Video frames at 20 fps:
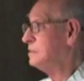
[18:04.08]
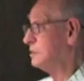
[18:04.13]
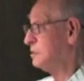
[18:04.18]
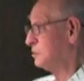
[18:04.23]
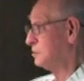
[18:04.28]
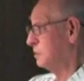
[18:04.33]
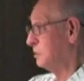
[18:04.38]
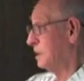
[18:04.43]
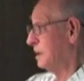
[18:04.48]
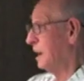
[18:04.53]
is
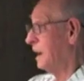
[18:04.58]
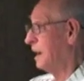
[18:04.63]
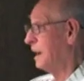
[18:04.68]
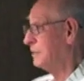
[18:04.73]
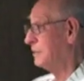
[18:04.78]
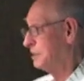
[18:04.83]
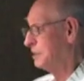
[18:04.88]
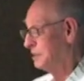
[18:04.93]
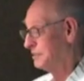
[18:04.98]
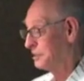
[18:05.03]
one I
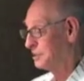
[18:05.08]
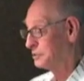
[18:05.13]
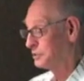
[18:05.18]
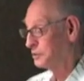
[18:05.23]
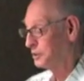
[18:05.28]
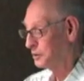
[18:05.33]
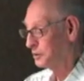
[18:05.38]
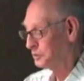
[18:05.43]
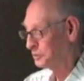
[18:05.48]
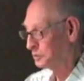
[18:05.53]
haven't even
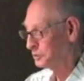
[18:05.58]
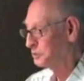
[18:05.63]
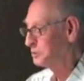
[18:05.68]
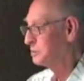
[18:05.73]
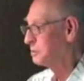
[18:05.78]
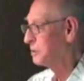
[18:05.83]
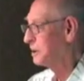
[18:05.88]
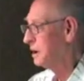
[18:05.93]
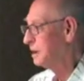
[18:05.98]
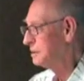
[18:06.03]
told you,
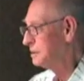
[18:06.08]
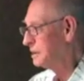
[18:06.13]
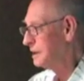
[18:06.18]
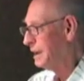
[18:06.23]
Brent.